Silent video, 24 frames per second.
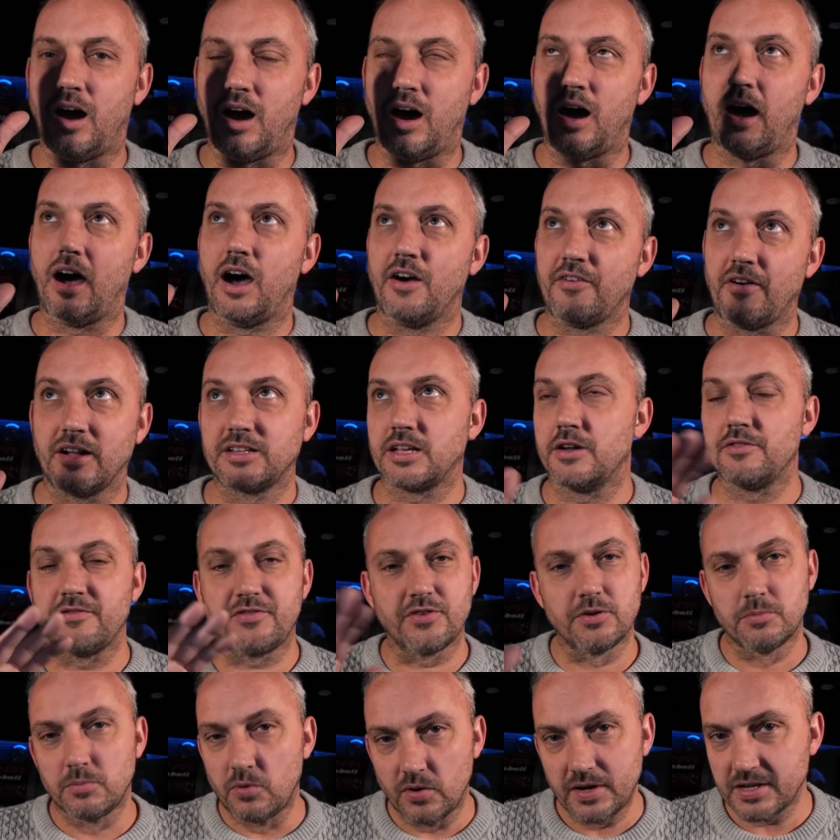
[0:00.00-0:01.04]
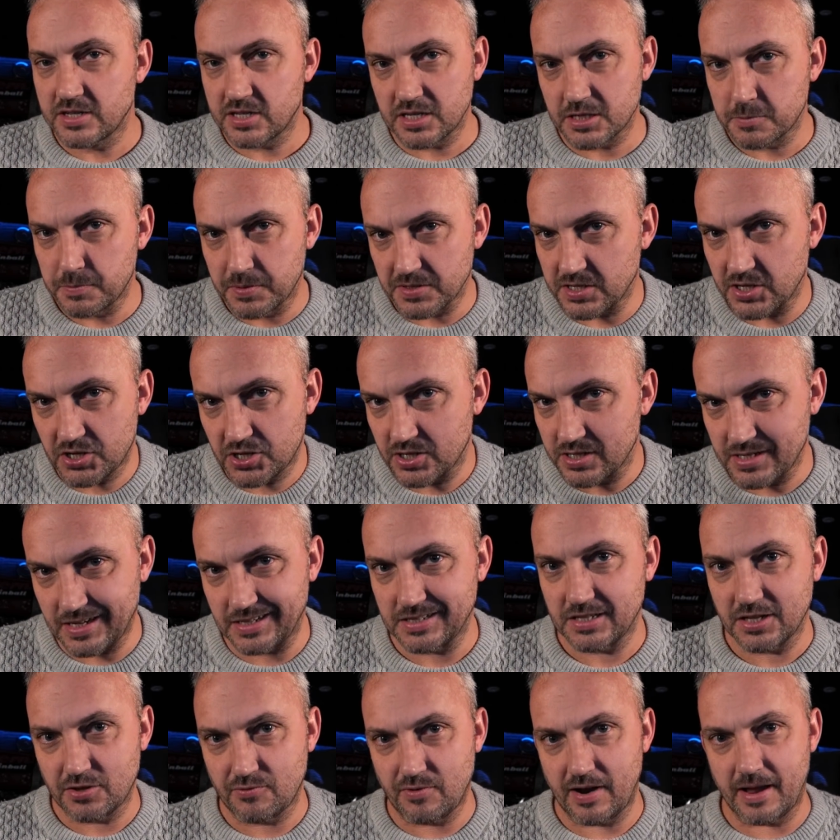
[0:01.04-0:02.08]
I don't feel Moyes' position's
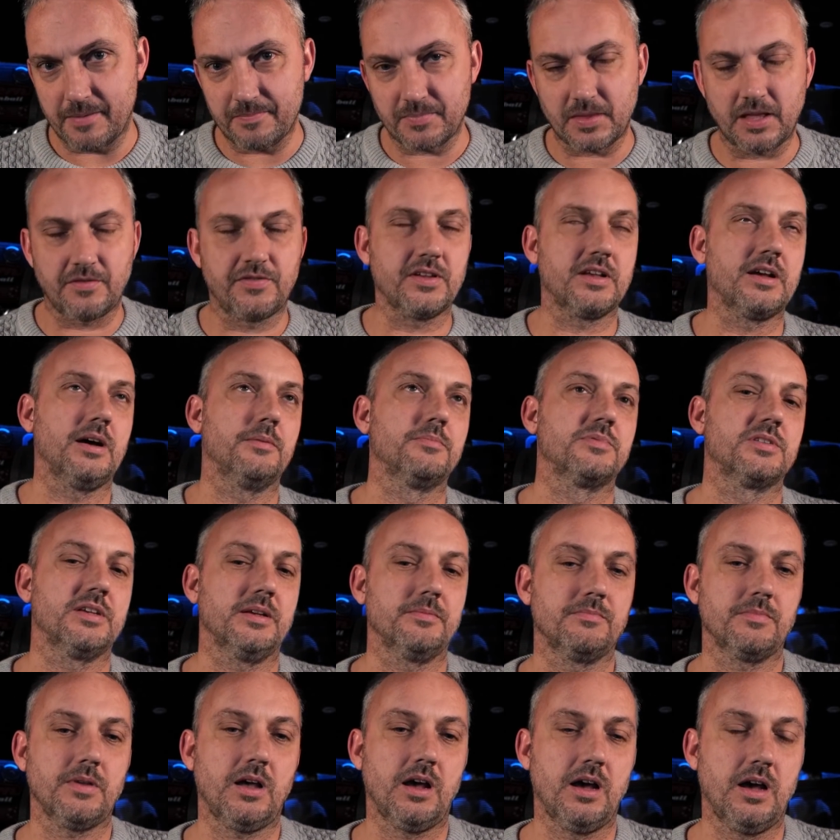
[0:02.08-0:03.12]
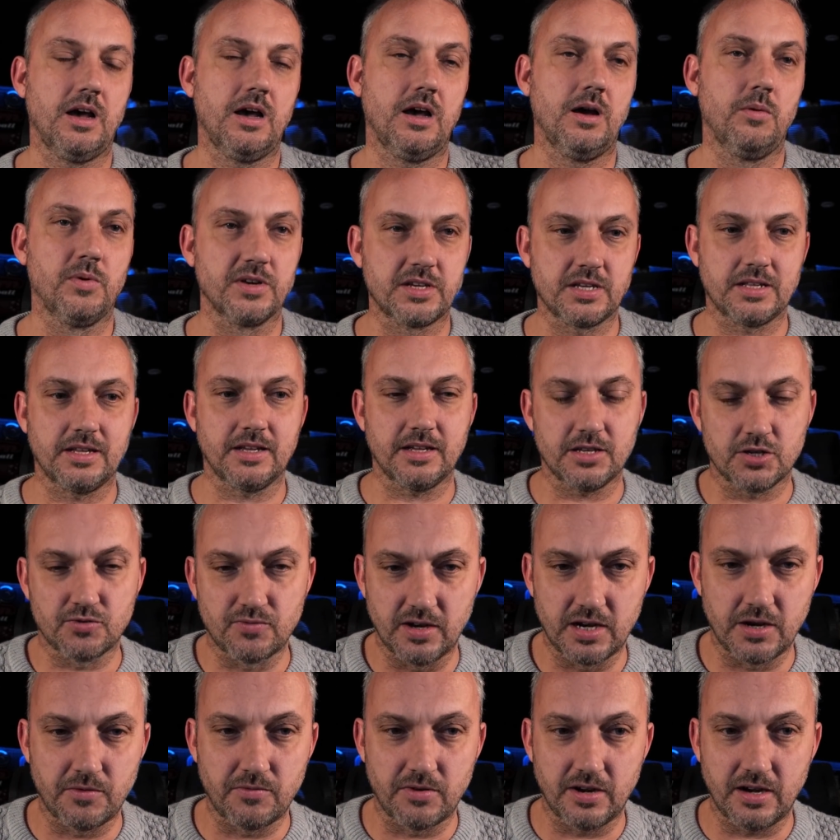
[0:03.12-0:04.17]
under threat if he comes in, which I think is
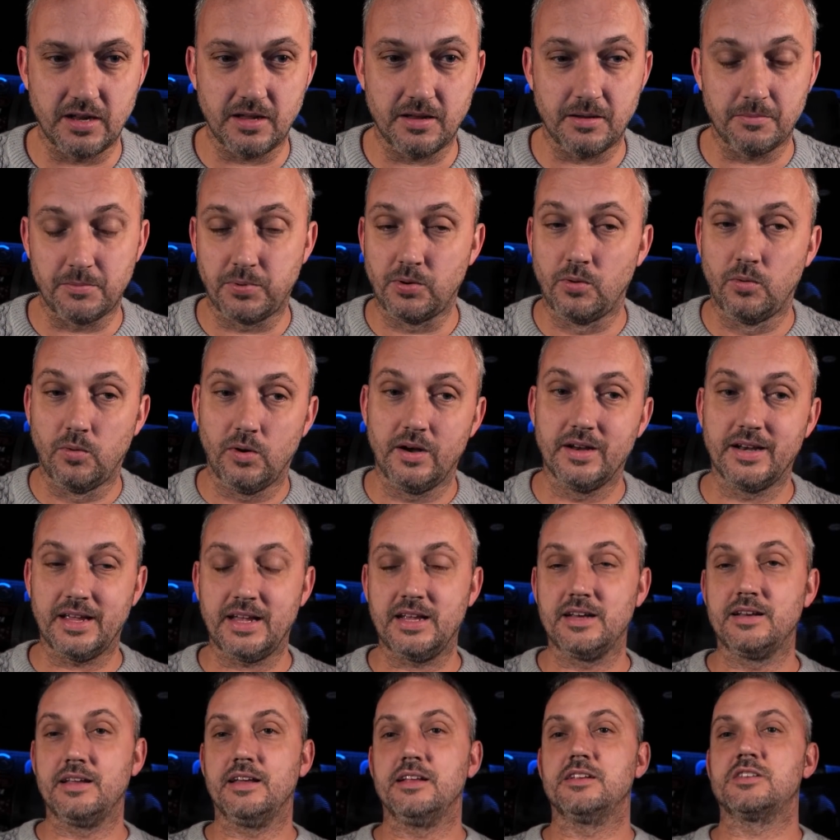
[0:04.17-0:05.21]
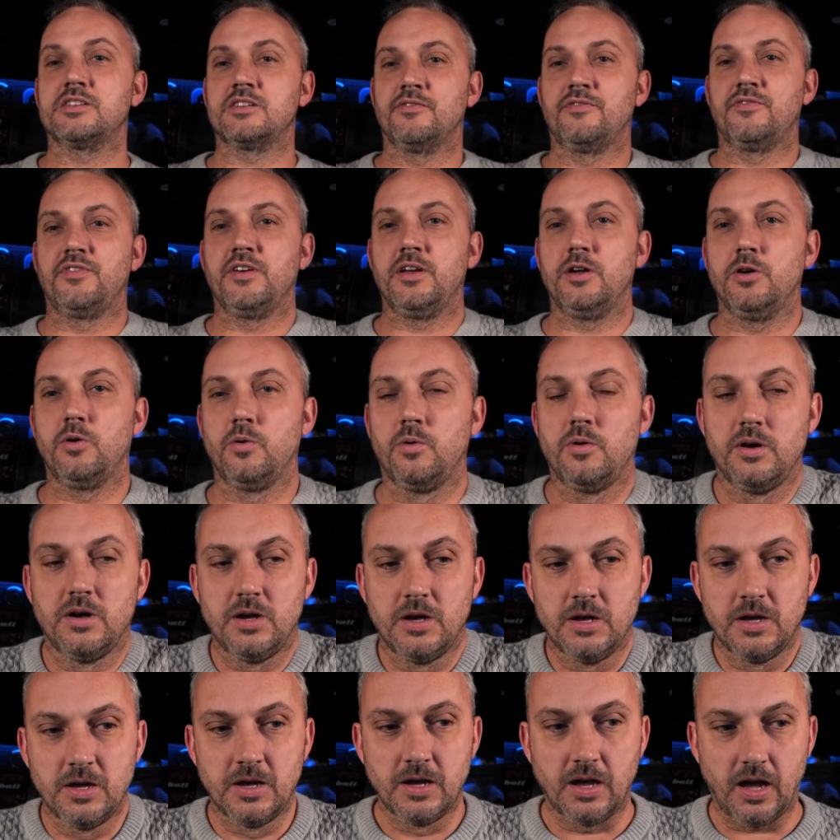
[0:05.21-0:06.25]
really, really important. He needs to feel
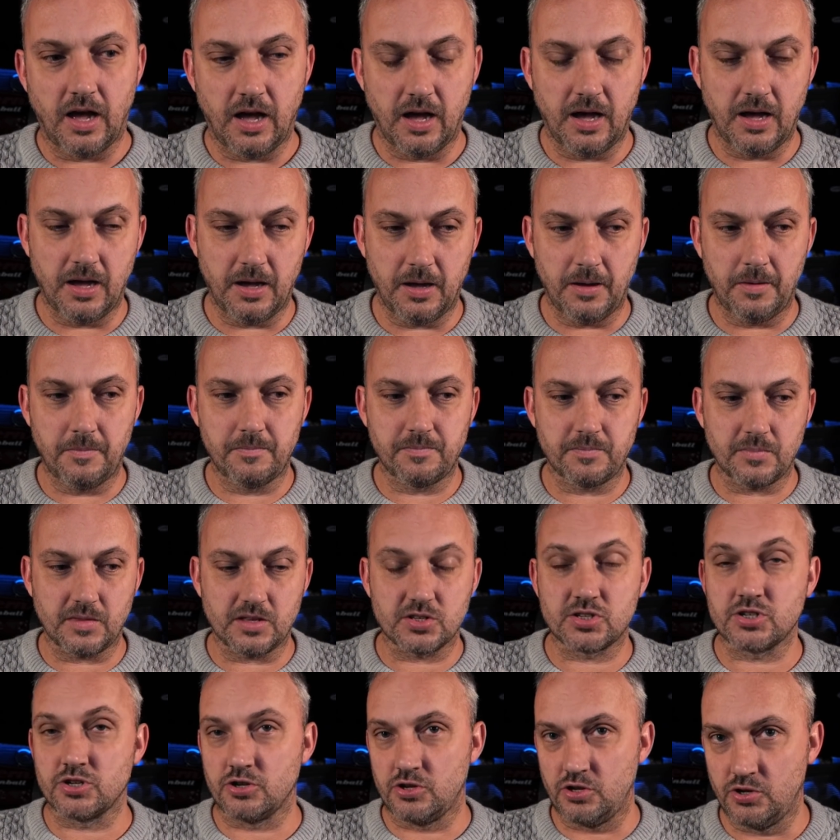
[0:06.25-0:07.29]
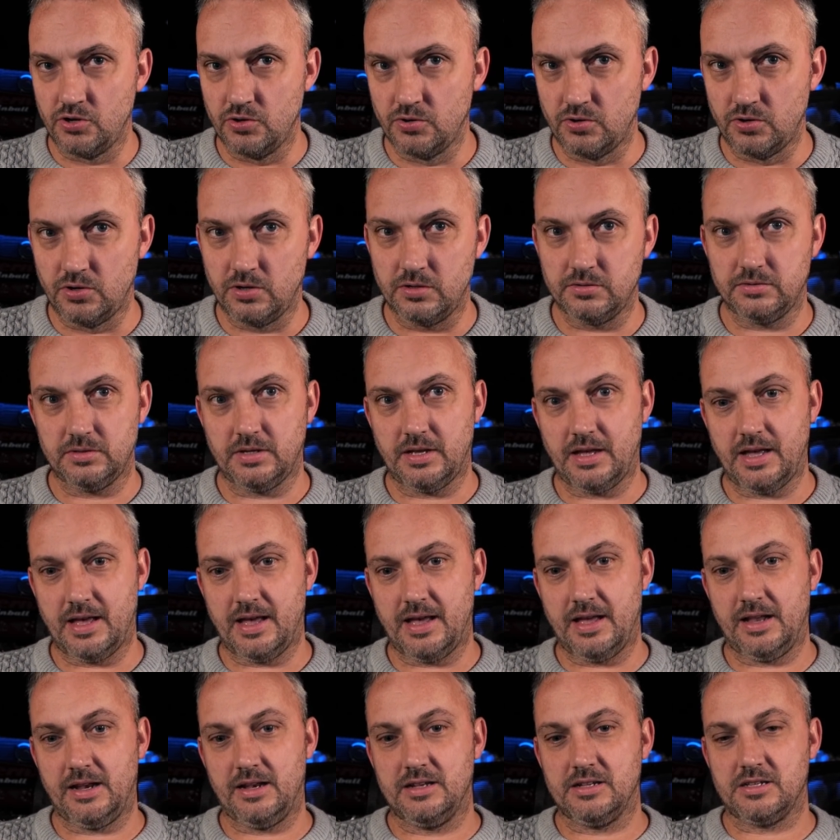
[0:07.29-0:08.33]
secure,
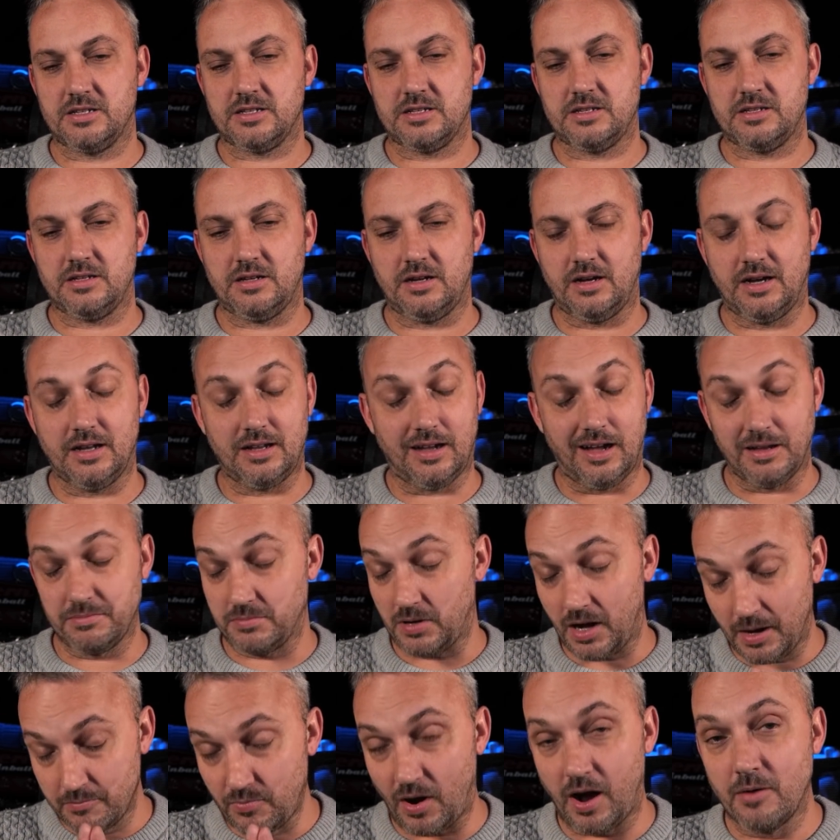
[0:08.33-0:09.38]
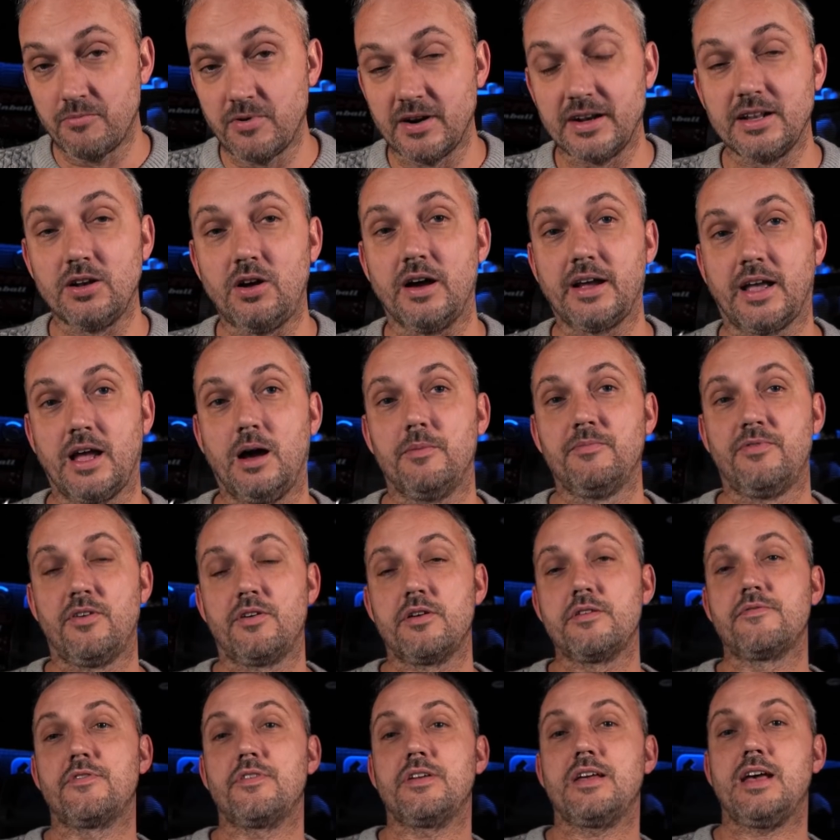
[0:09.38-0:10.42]
and I really like it. I'm
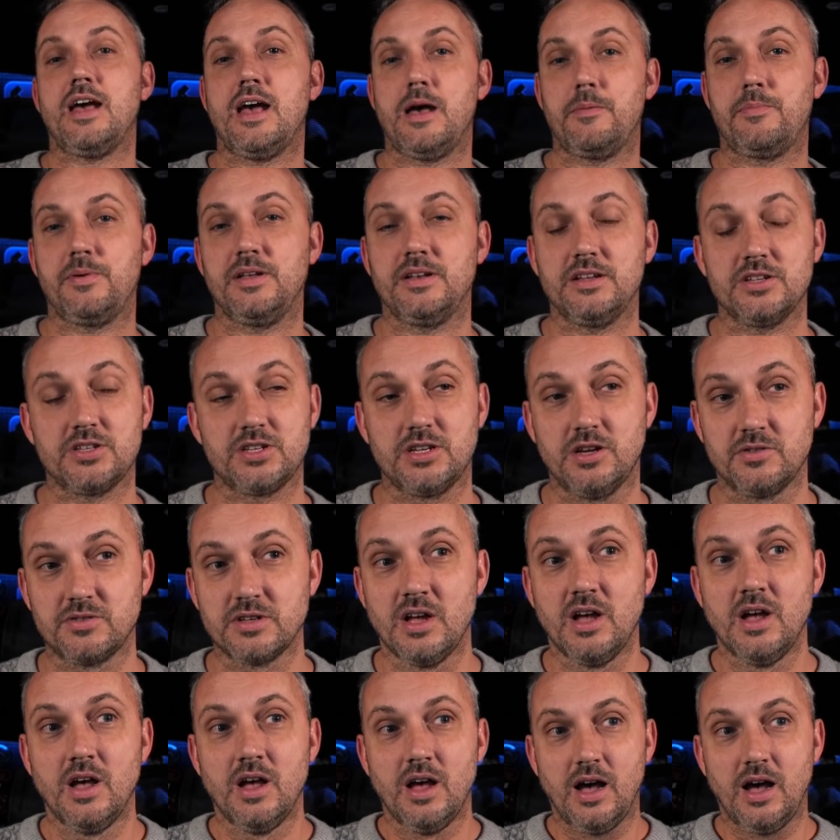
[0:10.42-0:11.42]
very, very happy at this news.